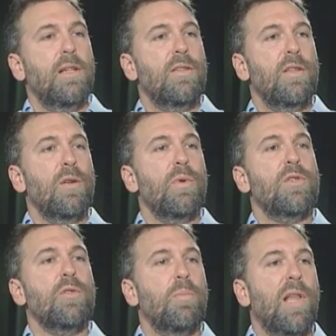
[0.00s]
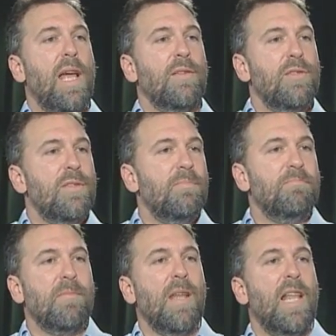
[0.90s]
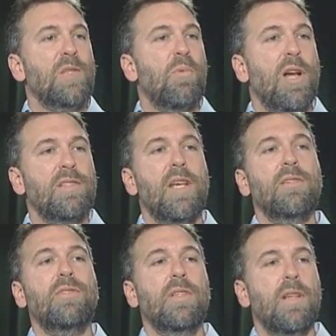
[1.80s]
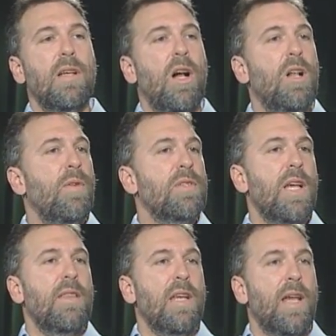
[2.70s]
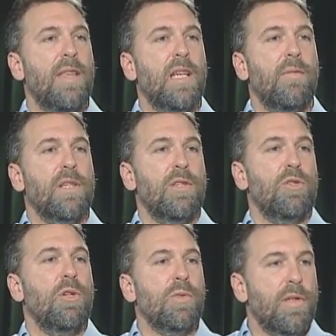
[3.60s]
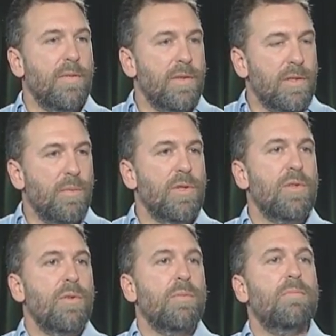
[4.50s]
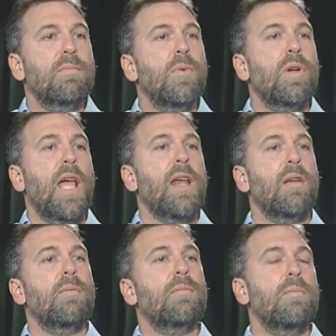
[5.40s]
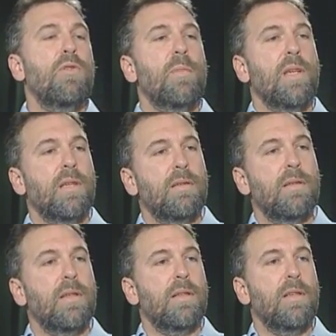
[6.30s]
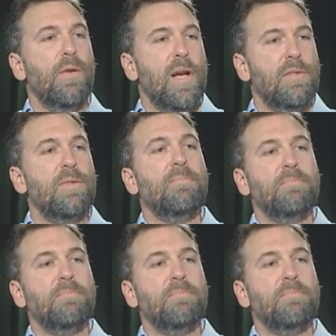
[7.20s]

the original plants and less processed. And all those I think of as the children of this original organic movement in the U.S.